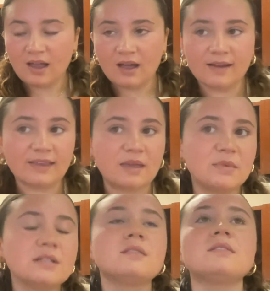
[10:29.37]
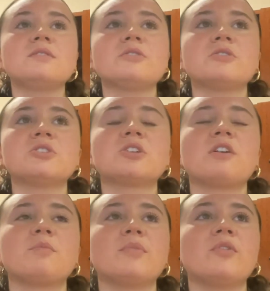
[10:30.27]
I came into this
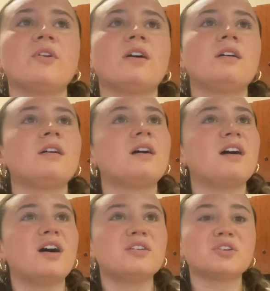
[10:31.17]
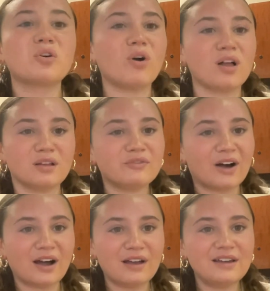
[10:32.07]
internship
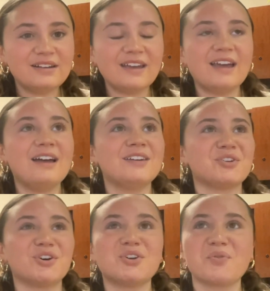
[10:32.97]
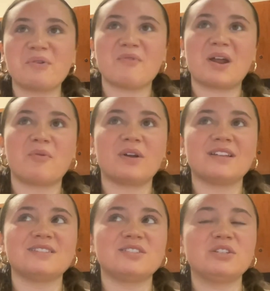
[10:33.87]
underqualified and not knowing what I
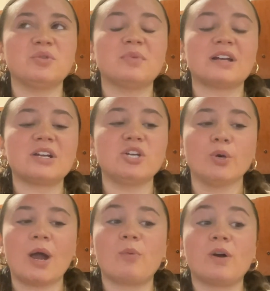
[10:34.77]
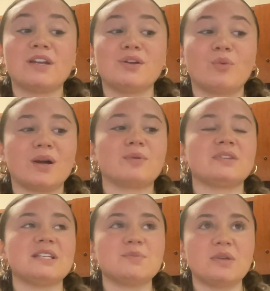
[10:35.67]
wanted to do, but I knew I wanted to work with
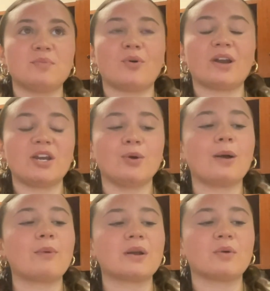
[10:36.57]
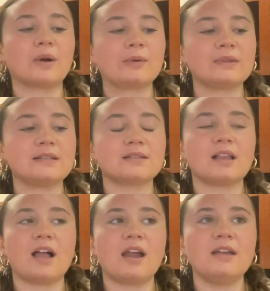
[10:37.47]
these people and I knew I wanted to work with these
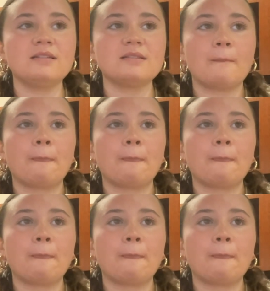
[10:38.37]
clients.